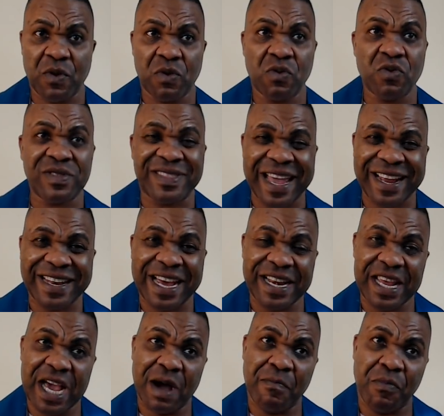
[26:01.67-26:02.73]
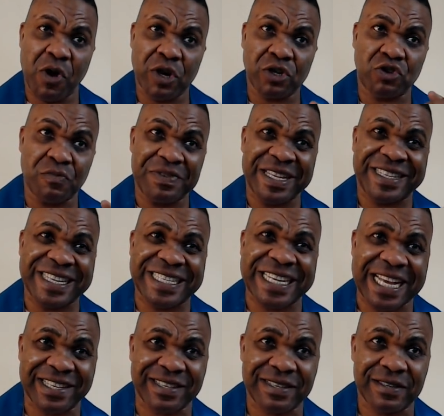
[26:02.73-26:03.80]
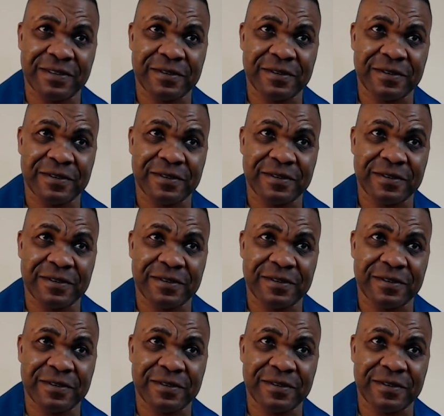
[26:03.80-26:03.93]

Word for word: who think that they are born to be teachers.